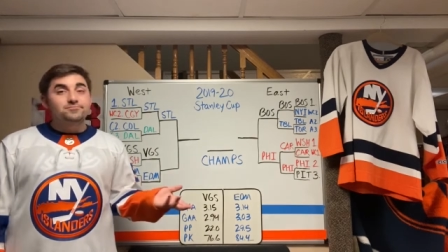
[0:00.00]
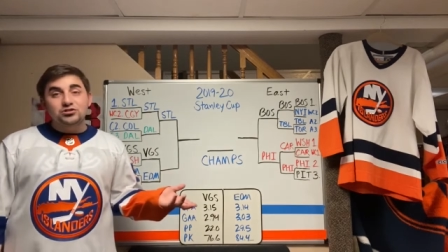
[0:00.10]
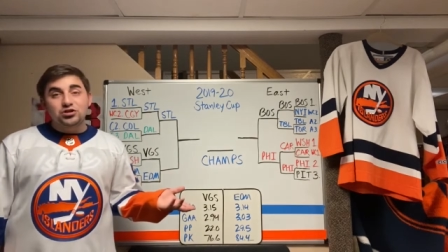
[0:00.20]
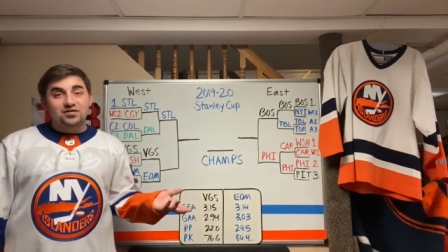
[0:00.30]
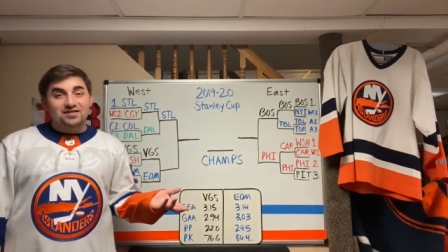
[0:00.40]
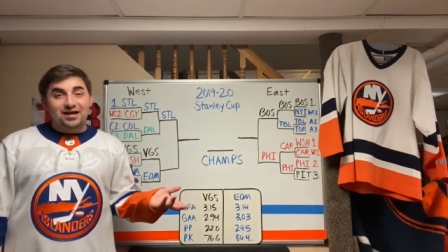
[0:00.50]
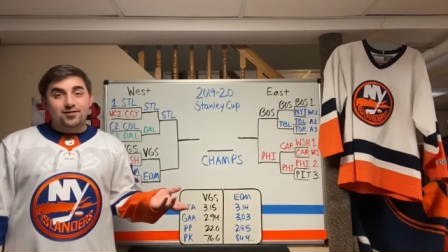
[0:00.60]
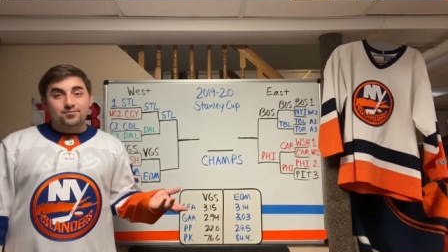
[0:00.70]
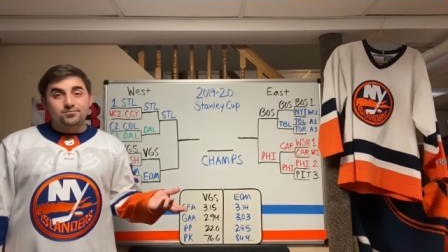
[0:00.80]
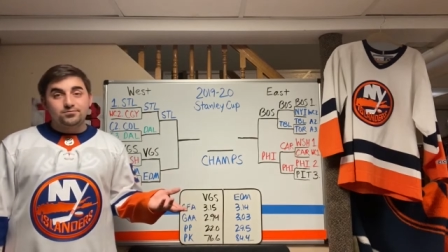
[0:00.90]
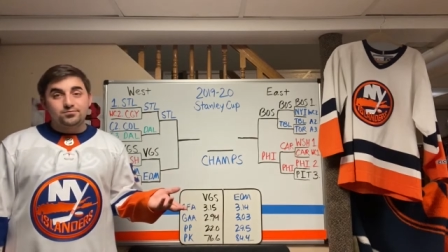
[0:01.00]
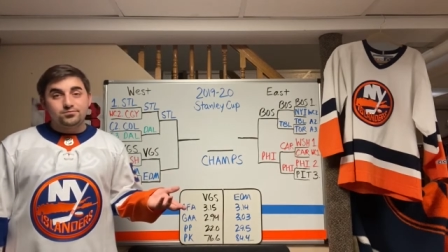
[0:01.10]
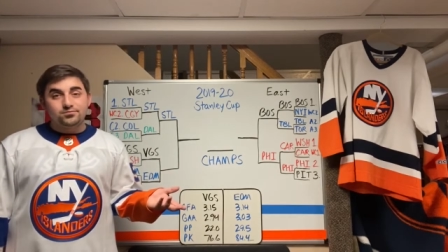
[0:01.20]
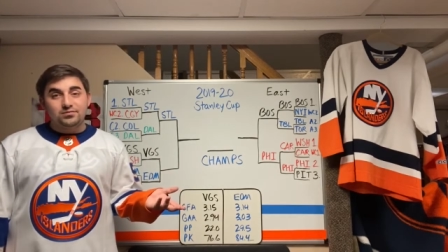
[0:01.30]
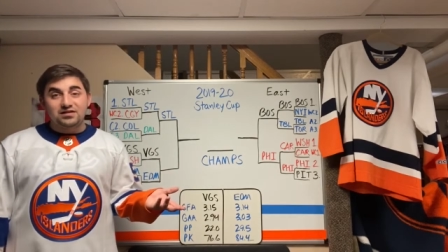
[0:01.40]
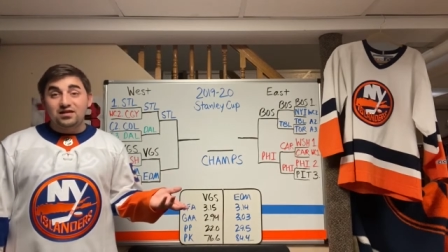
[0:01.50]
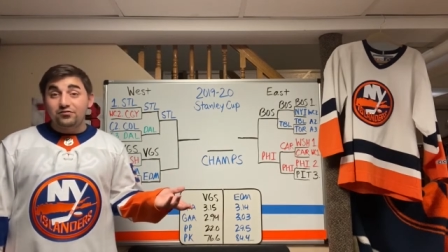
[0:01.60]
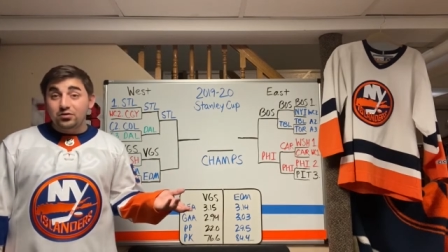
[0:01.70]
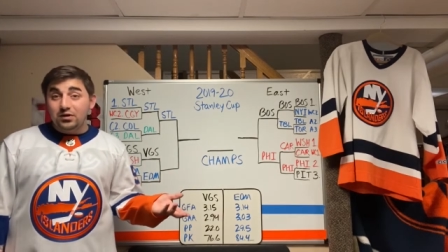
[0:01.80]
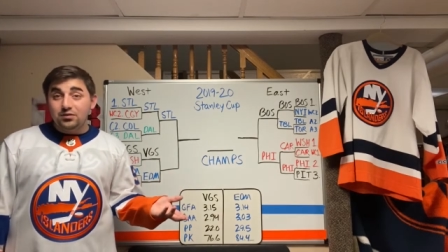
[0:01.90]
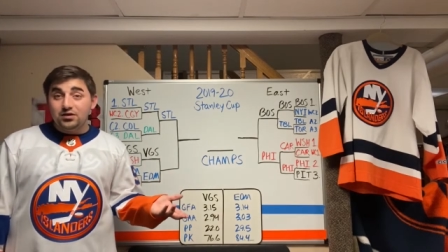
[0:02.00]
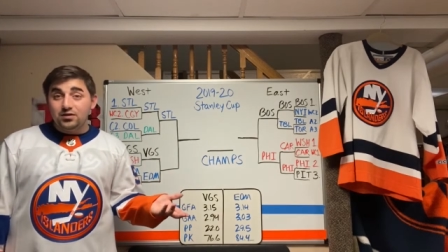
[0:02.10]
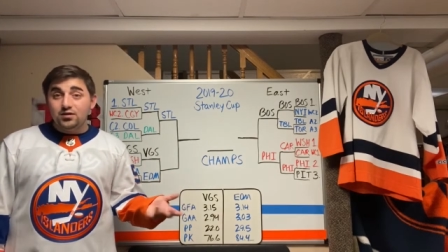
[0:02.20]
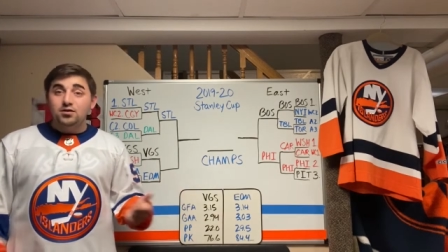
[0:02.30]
shut down McDavid maybe.